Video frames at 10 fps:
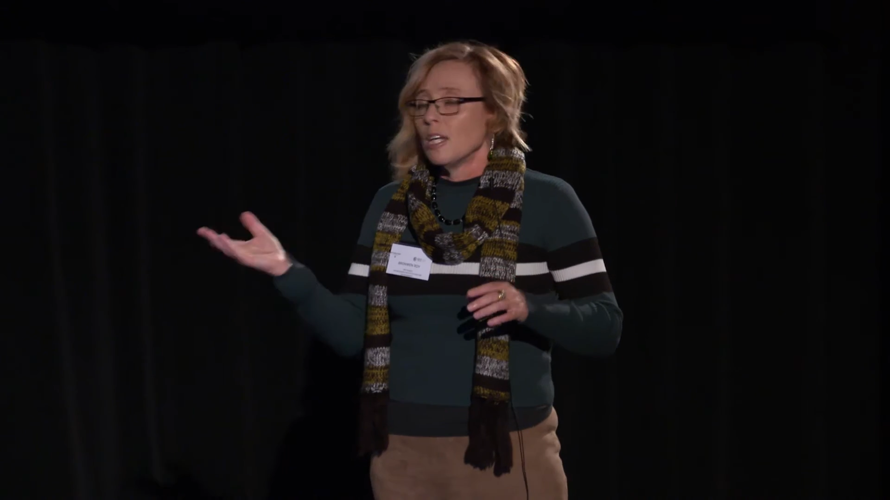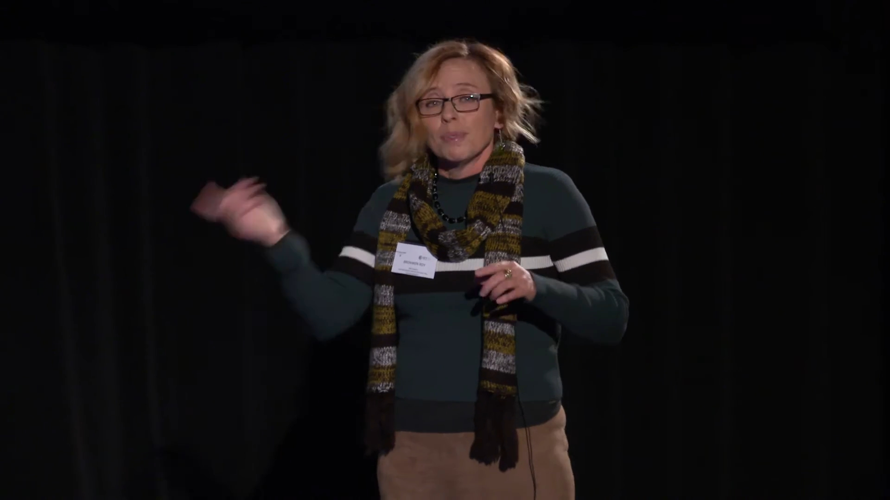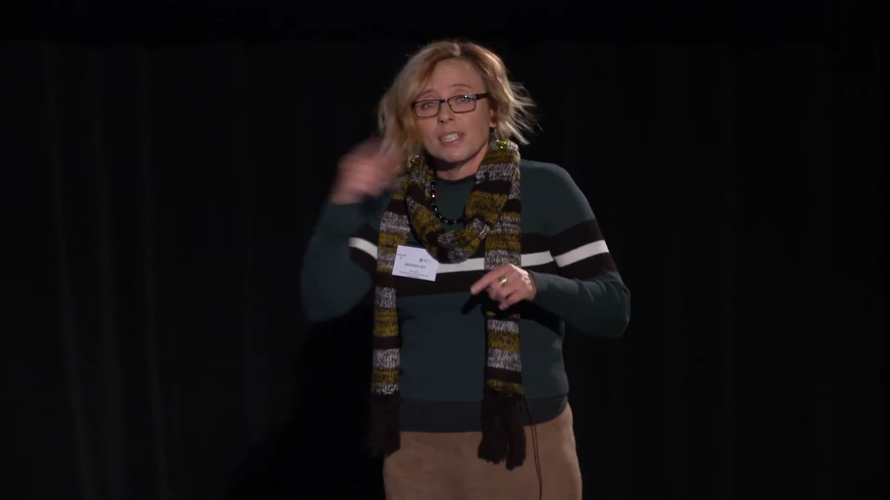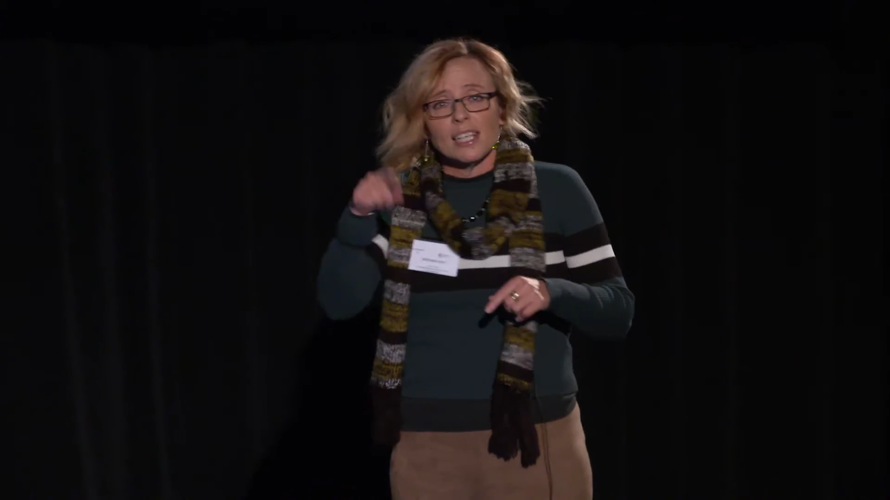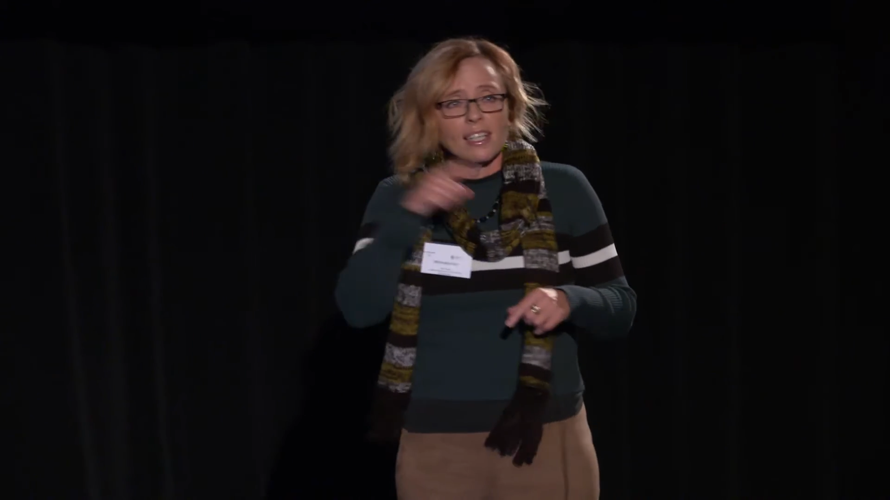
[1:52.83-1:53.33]

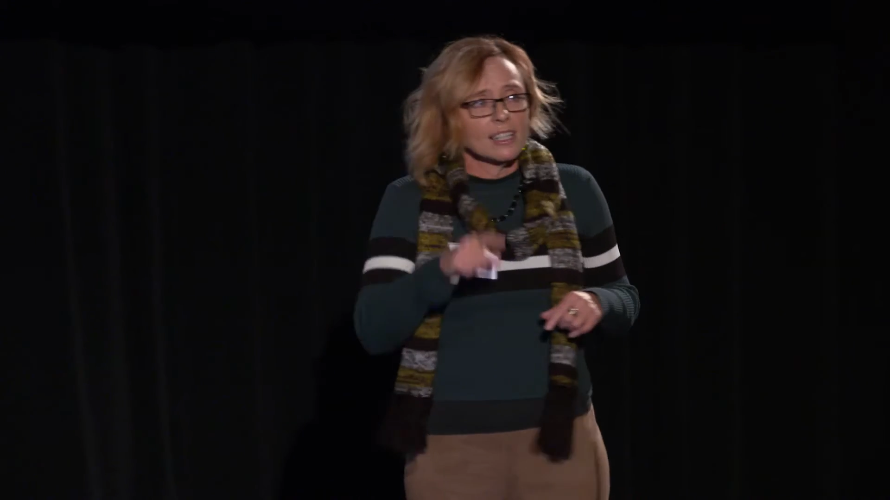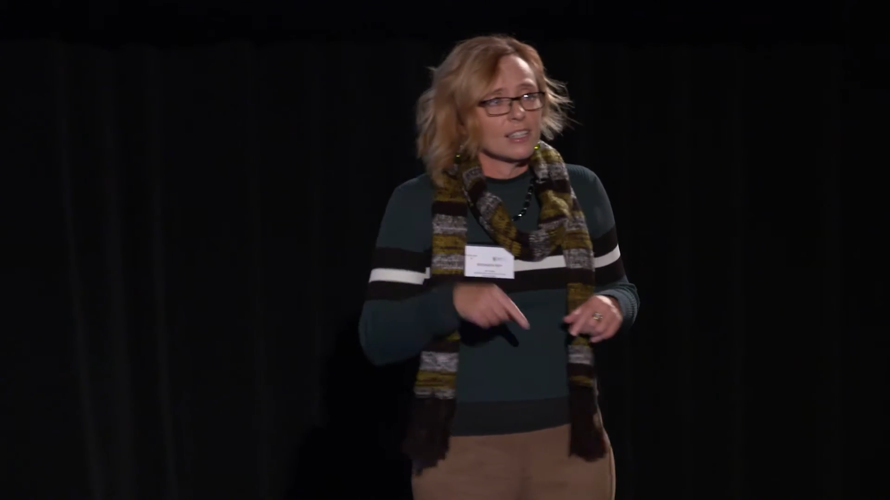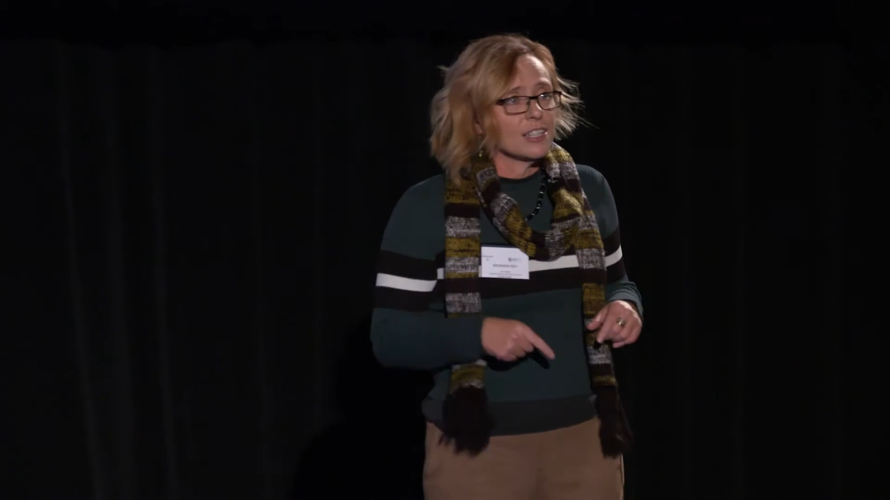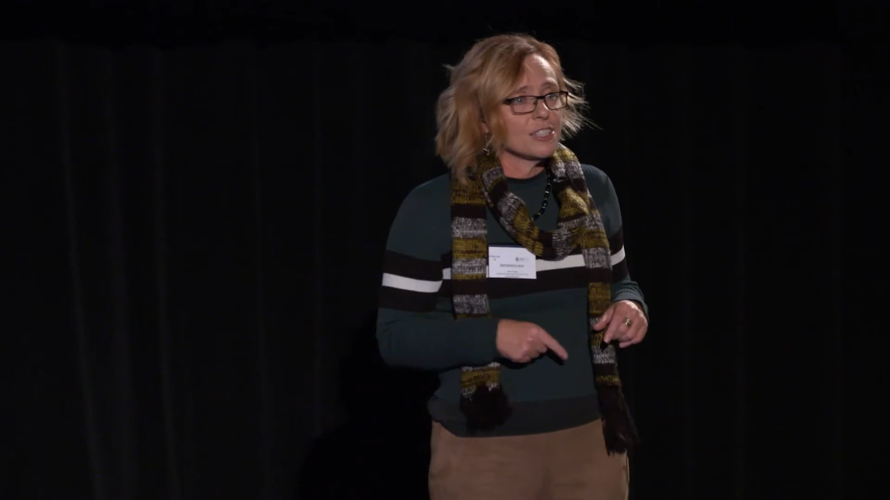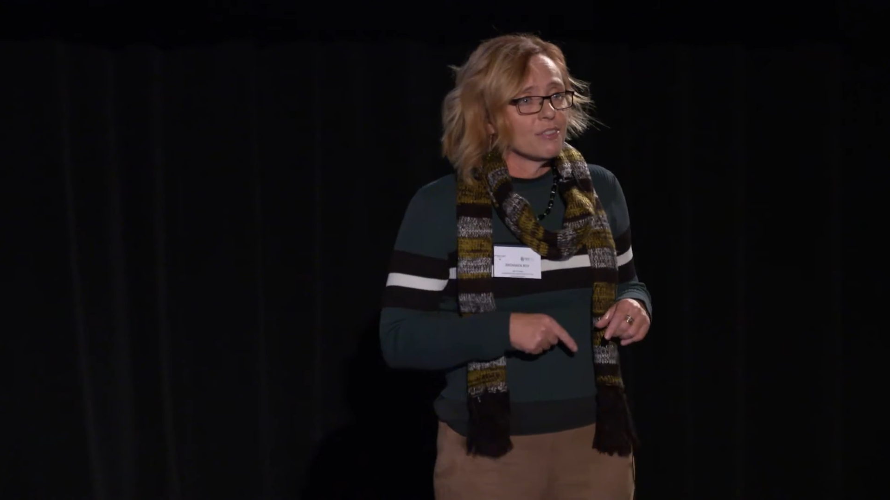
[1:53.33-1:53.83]
particularly
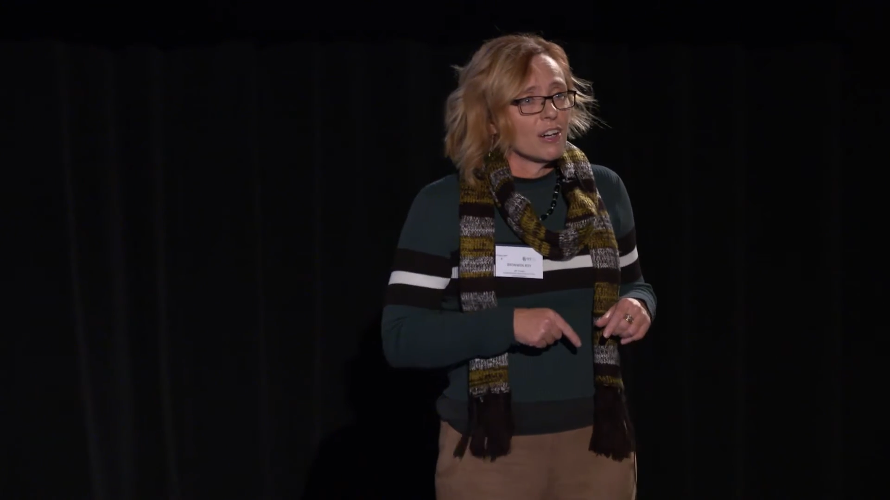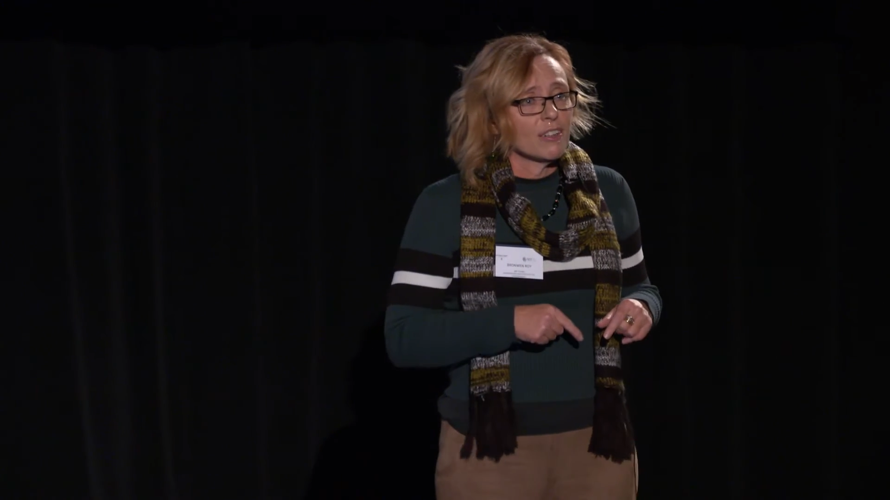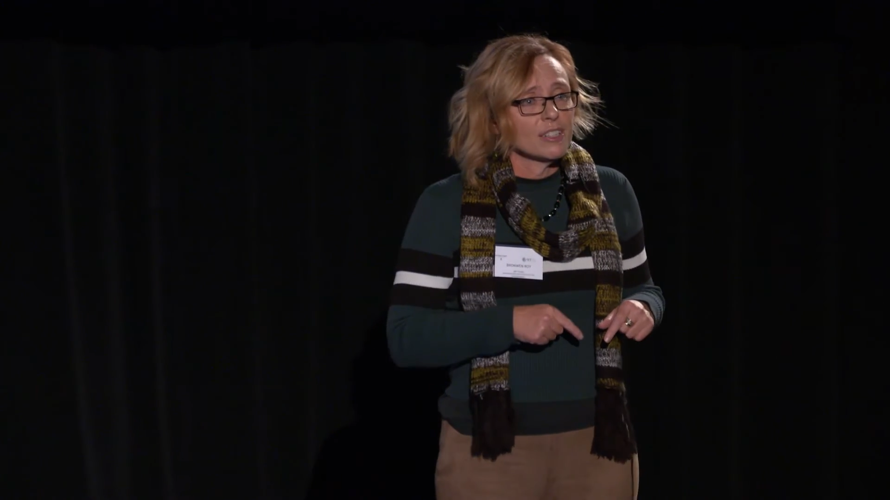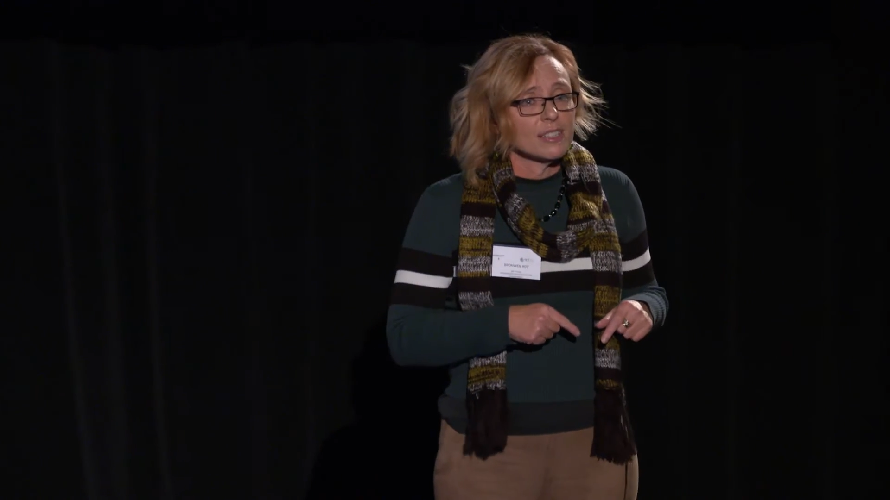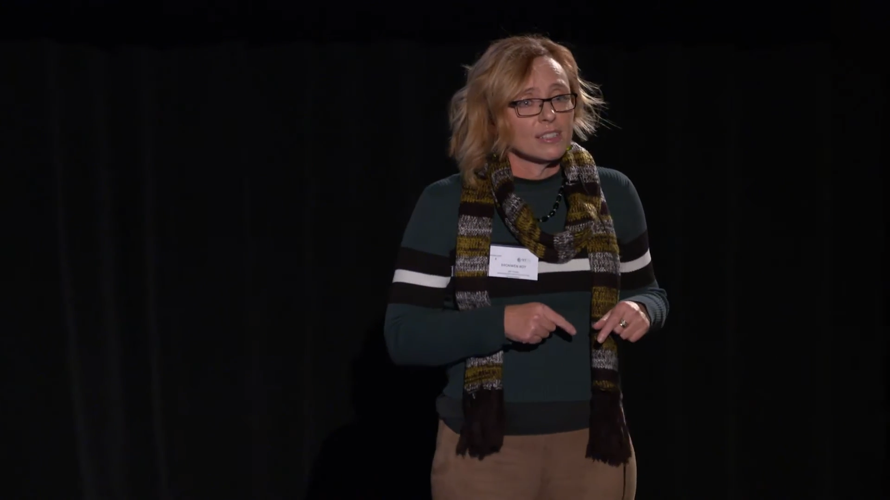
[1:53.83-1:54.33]
those
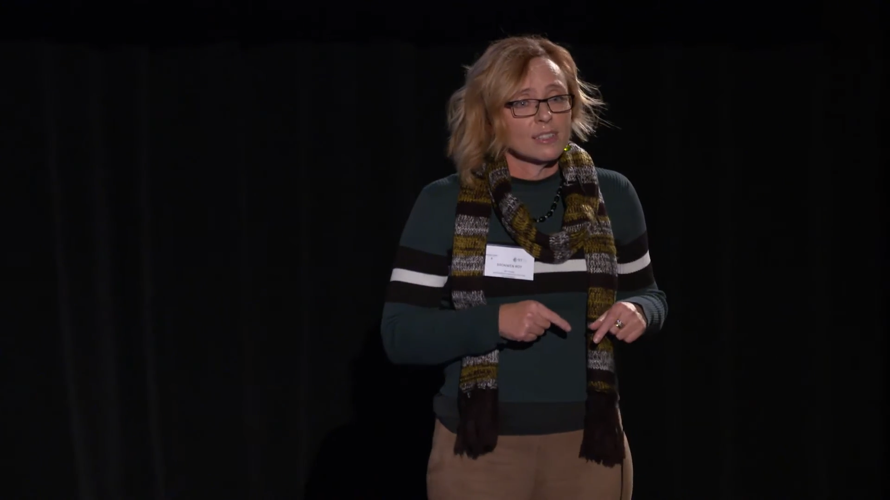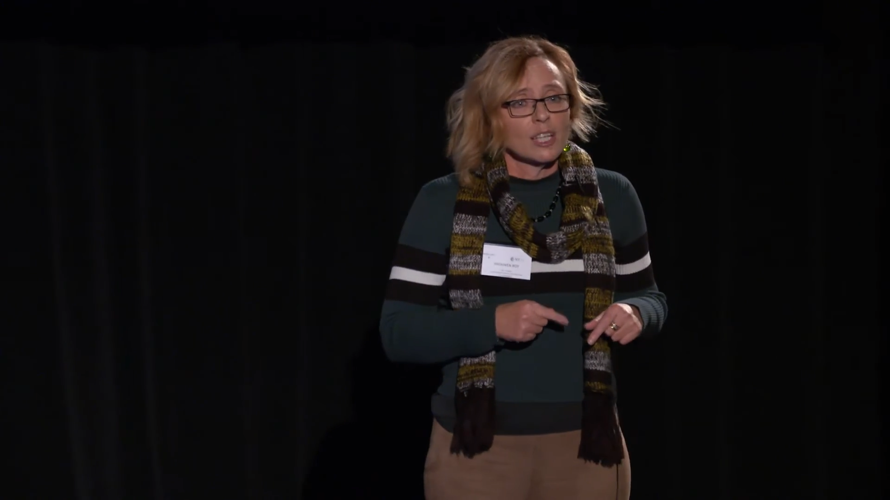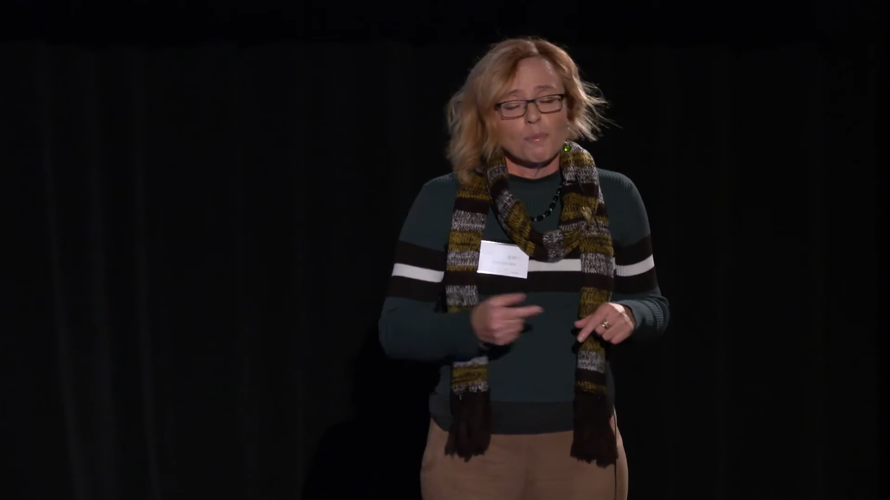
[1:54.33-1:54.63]
viruses,